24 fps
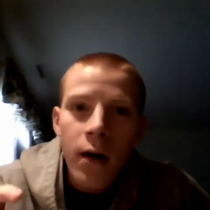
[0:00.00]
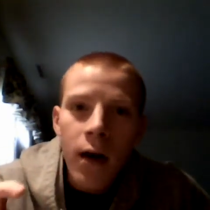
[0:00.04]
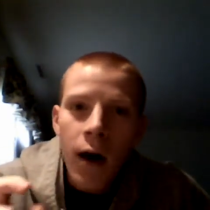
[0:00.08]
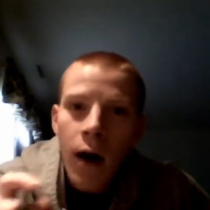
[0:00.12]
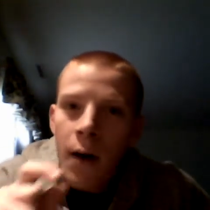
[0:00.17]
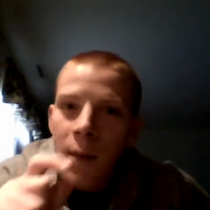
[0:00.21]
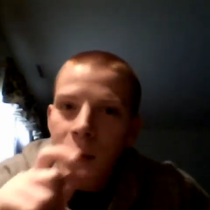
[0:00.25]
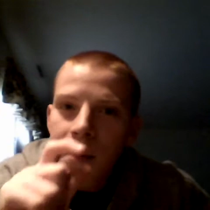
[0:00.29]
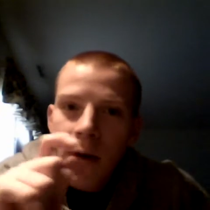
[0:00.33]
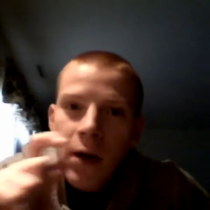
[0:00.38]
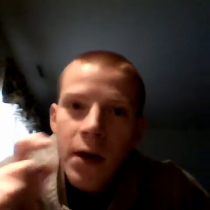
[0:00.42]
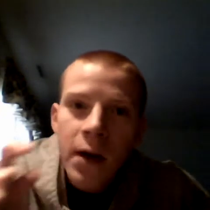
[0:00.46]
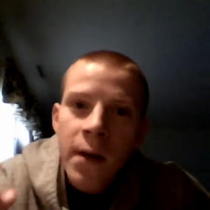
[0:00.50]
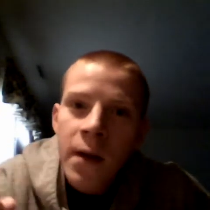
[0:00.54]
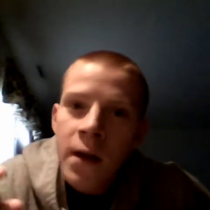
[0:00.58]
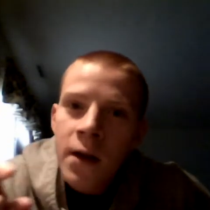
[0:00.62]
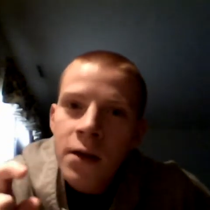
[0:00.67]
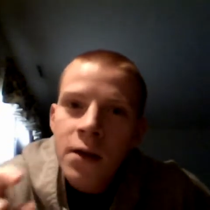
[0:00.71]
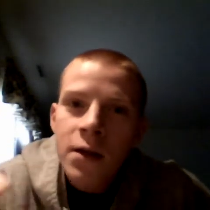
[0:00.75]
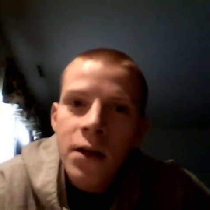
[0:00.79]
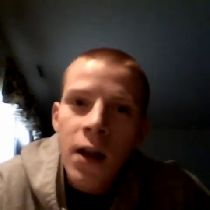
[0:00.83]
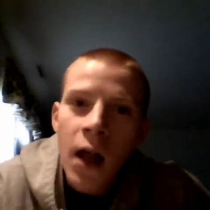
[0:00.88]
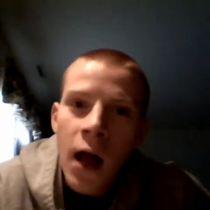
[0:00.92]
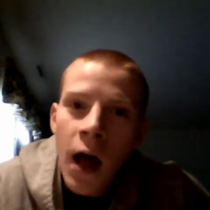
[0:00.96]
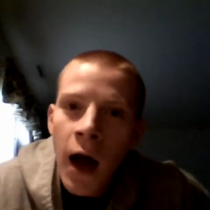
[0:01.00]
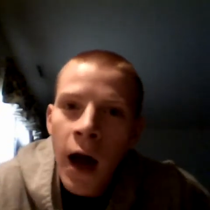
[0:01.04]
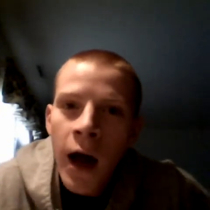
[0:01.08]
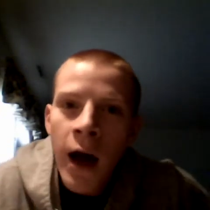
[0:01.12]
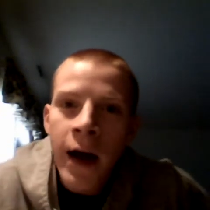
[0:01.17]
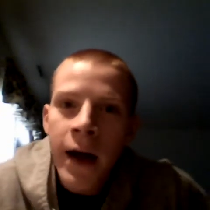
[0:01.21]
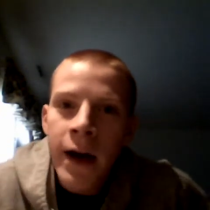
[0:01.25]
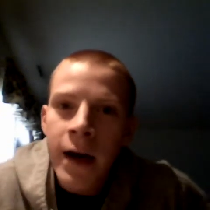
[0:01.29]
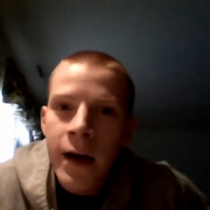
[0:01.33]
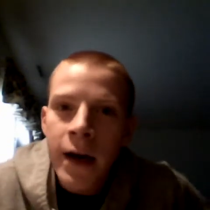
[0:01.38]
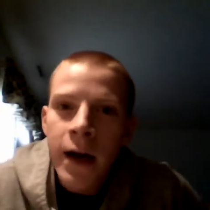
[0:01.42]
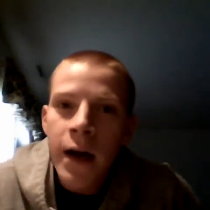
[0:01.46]
up to this
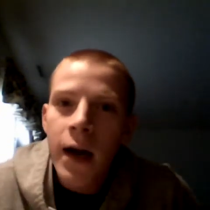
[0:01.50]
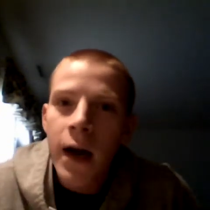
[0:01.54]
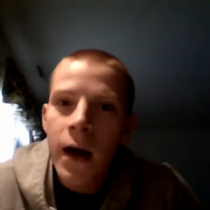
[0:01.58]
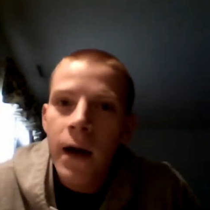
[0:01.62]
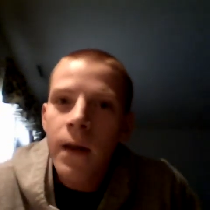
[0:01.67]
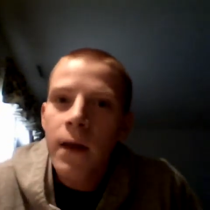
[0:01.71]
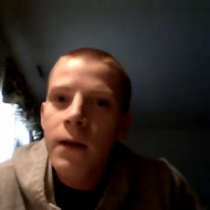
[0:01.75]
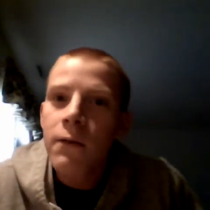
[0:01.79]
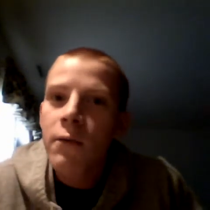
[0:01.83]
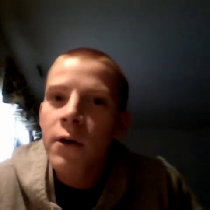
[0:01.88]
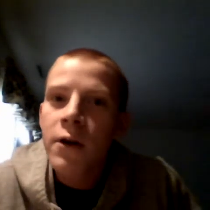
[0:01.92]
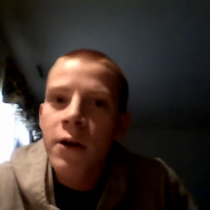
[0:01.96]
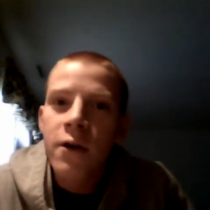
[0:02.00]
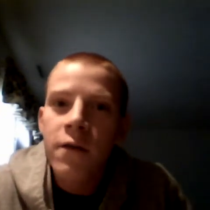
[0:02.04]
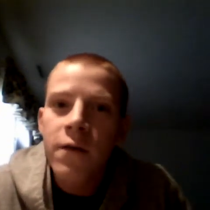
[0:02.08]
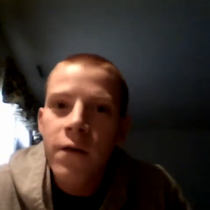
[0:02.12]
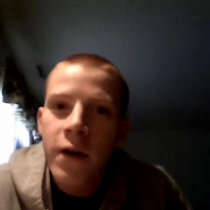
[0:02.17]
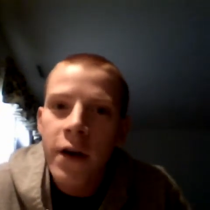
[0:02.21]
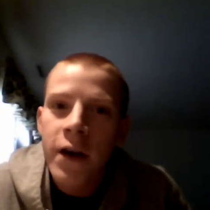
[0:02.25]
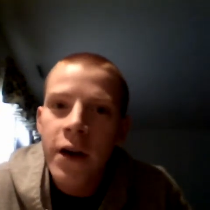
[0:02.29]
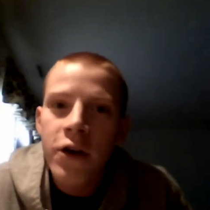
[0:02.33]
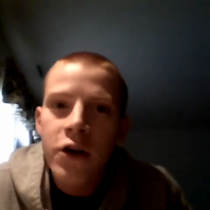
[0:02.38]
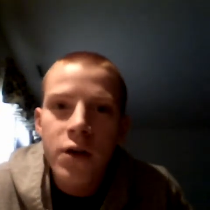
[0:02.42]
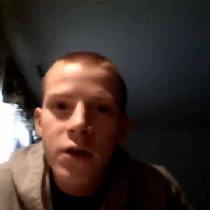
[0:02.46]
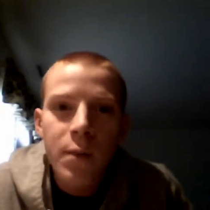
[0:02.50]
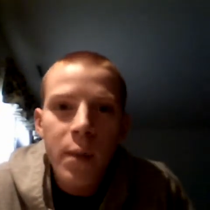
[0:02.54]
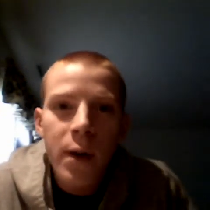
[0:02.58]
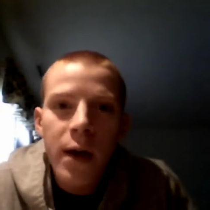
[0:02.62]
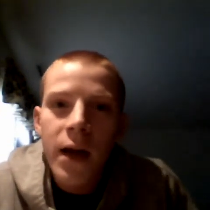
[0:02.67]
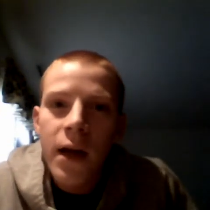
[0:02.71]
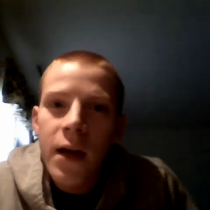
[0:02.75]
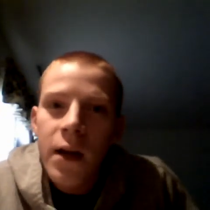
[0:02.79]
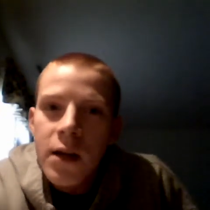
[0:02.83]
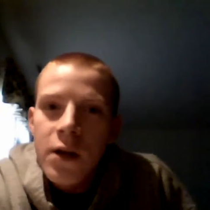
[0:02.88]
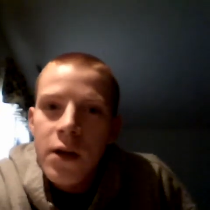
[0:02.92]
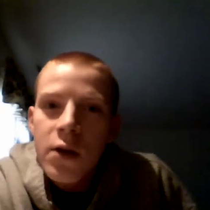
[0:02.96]
line, and then when you're finished,
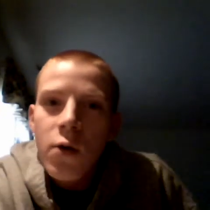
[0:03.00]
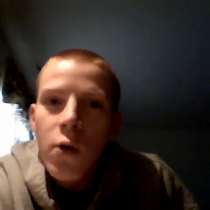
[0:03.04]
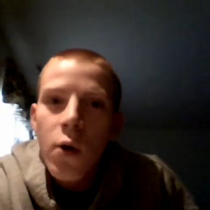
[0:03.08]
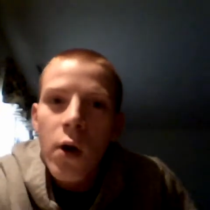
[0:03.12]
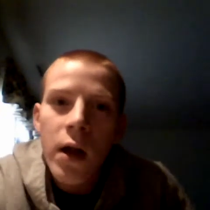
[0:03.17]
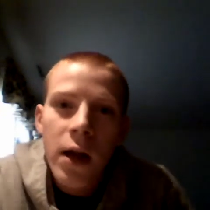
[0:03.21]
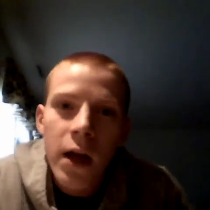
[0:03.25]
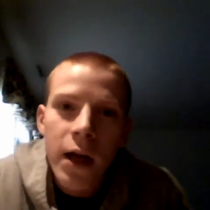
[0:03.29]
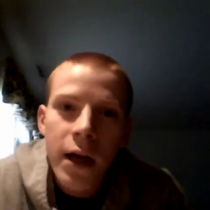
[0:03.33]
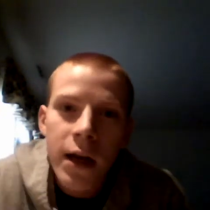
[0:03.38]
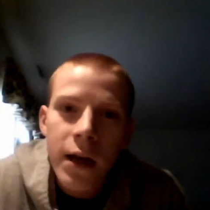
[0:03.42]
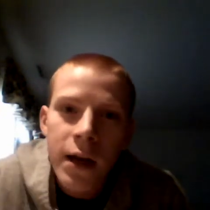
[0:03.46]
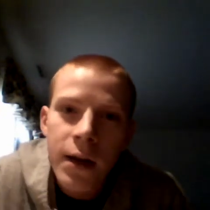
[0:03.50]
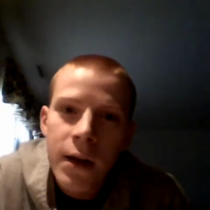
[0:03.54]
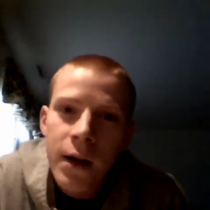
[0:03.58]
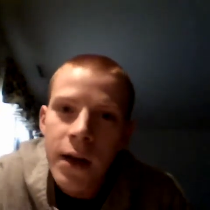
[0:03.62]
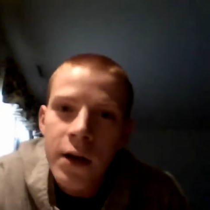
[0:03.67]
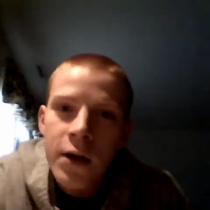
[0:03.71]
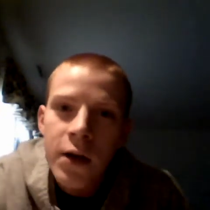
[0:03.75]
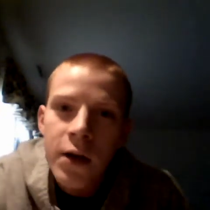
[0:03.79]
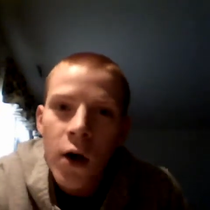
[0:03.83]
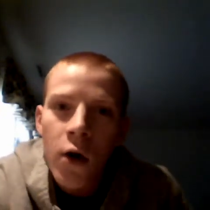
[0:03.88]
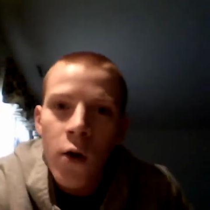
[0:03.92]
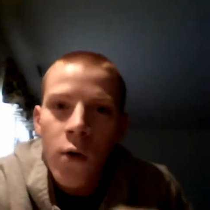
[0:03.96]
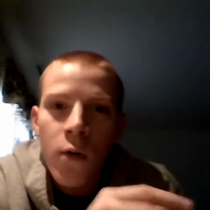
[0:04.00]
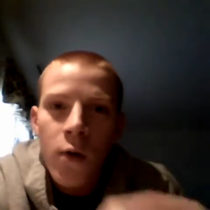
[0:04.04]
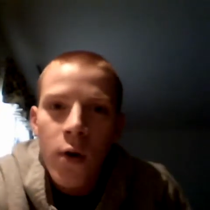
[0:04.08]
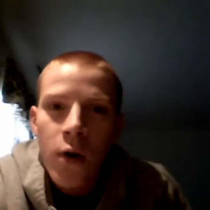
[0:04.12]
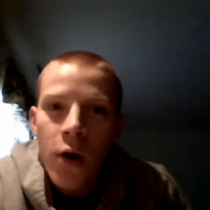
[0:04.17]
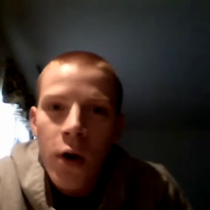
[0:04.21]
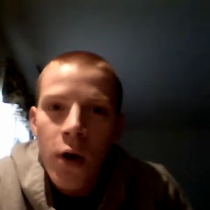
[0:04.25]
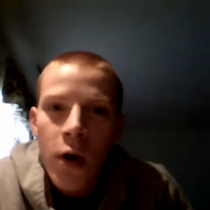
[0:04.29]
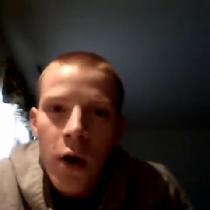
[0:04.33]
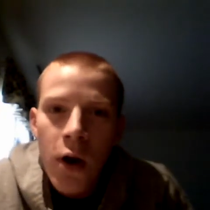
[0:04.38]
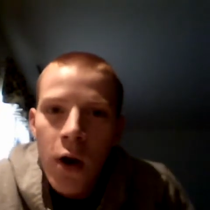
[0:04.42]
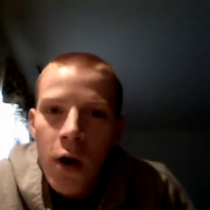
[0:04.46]
pee in the toilet, and then don't
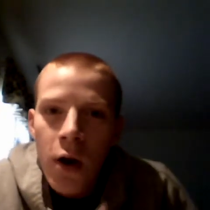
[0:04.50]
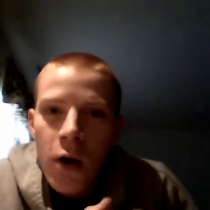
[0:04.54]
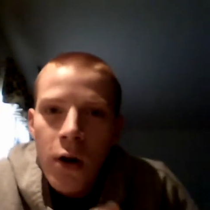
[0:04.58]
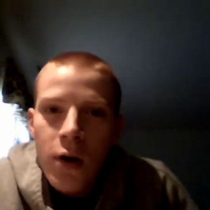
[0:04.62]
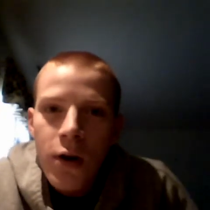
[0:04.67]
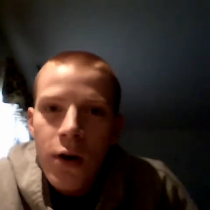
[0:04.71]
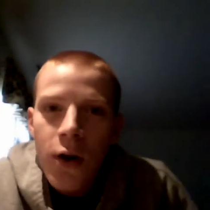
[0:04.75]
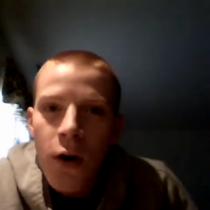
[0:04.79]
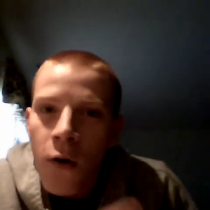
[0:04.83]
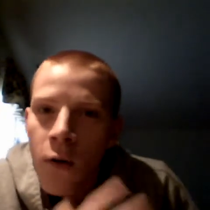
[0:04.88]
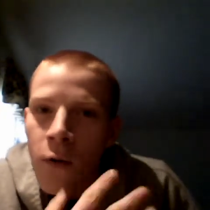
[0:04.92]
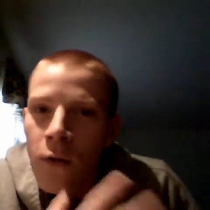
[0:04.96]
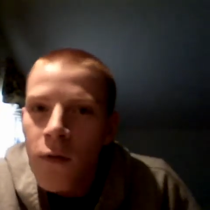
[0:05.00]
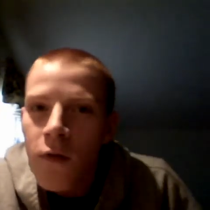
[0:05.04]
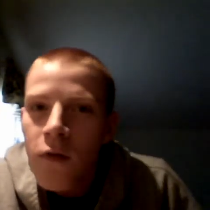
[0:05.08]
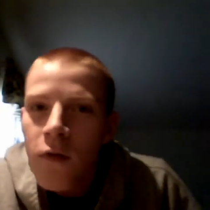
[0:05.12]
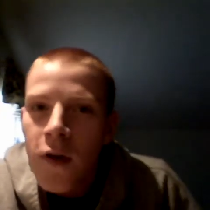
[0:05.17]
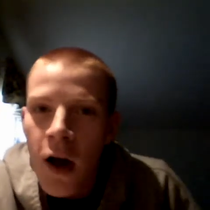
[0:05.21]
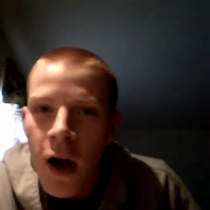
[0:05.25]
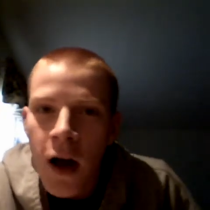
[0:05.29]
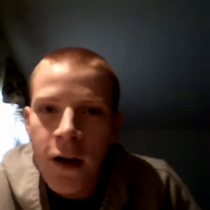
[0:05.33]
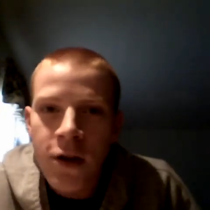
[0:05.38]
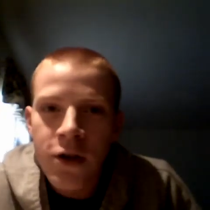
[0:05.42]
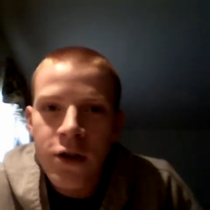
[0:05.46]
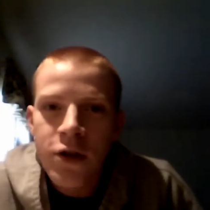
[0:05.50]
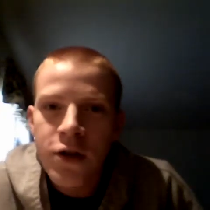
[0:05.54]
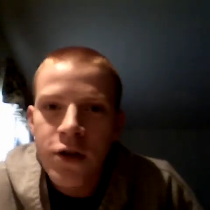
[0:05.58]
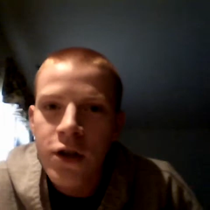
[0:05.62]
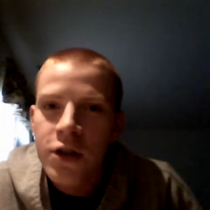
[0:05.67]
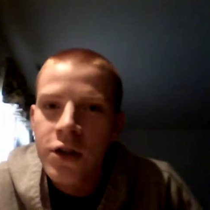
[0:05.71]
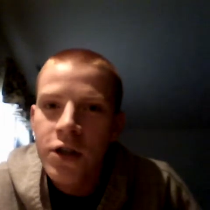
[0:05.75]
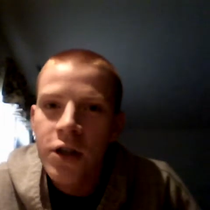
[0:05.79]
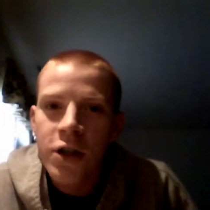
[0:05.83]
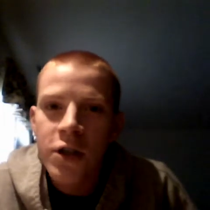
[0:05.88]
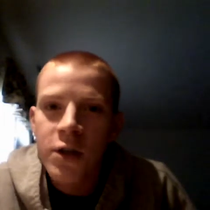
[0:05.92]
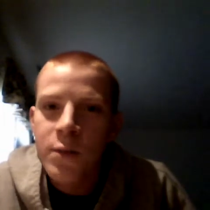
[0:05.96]
don't flush.
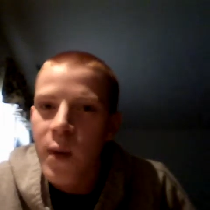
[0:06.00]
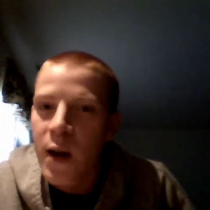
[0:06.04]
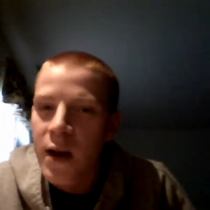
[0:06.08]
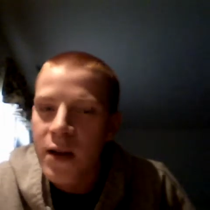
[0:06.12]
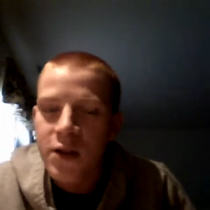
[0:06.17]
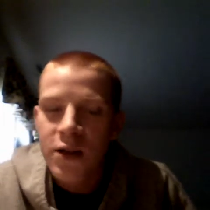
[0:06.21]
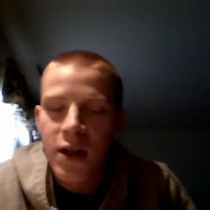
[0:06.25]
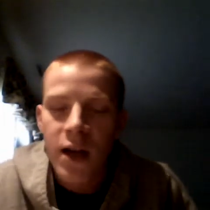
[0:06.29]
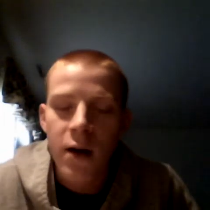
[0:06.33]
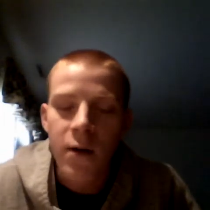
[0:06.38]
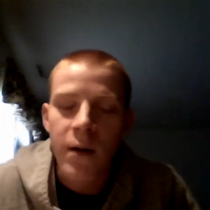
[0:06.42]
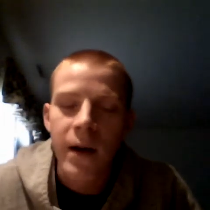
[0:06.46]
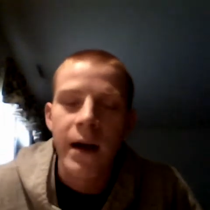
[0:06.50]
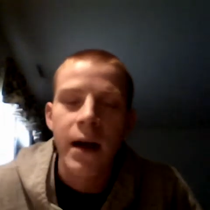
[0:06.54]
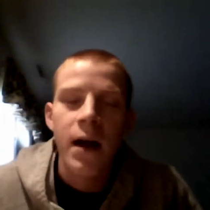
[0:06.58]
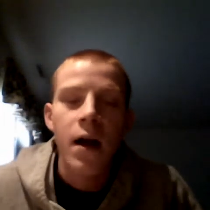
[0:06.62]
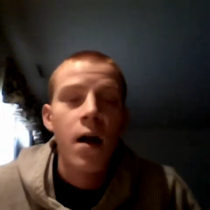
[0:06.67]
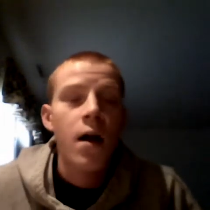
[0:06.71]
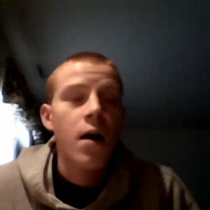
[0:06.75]
Just it's best that way.